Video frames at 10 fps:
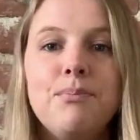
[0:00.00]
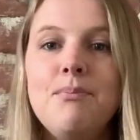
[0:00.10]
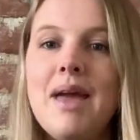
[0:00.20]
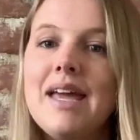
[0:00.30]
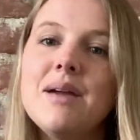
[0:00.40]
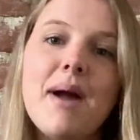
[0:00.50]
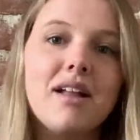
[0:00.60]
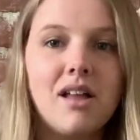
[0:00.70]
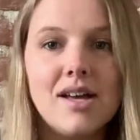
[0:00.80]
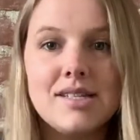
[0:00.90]
making my
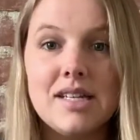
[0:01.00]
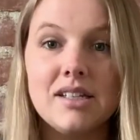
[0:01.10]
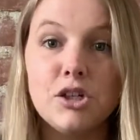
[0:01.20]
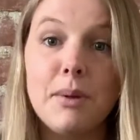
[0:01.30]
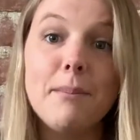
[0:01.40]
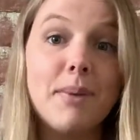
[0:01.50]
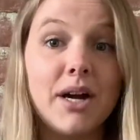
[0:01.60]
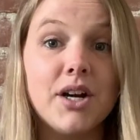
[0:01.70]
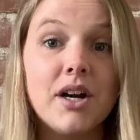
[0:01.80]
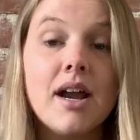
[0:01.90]
closet a little bit
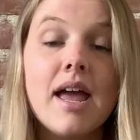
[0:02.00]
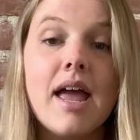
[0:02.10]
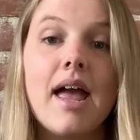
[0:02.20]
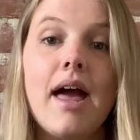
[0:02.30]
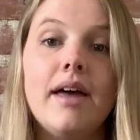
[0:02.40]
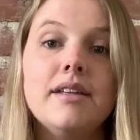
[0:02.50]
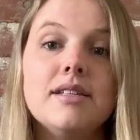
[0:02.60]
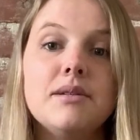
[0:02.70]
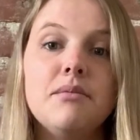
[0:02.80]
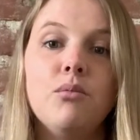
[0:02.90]
better
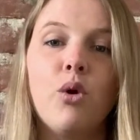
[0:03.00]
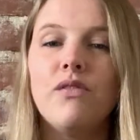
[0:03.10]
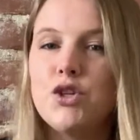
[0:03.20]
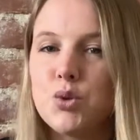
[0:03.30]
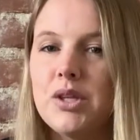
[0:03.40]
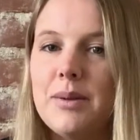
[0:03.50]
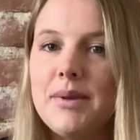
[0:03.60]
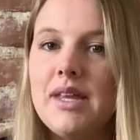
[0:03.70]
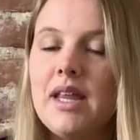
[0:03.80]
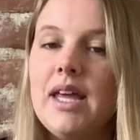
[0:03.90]
and more visually
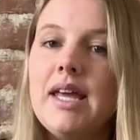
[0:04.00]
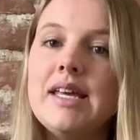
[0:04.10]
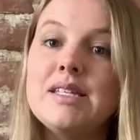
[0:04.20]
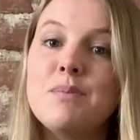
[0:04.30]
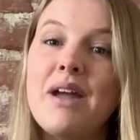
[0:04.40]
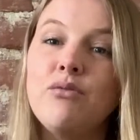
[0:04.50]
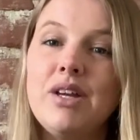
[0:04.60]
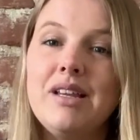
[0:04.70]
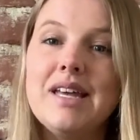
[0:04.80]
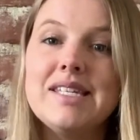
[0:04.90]
appealing is by
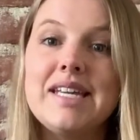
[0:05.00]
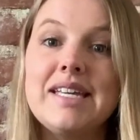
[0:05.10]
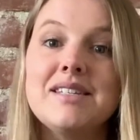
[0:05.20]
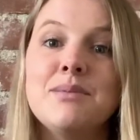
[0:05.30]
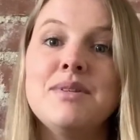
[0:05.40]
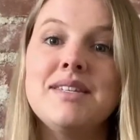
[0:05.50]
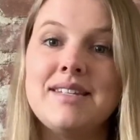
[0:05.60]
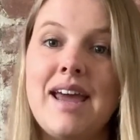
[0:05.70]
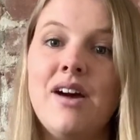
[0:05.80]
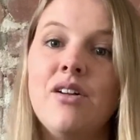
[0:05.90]
relisting some
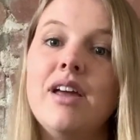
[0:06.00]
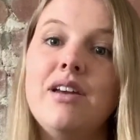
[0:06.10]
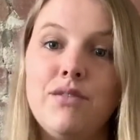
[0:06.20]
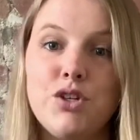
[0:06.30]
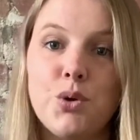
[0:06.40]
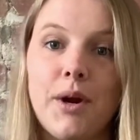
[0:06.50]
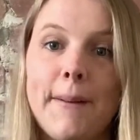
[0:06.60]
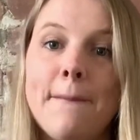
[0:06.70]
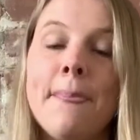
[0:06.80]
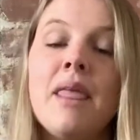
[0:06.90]
stale inventory.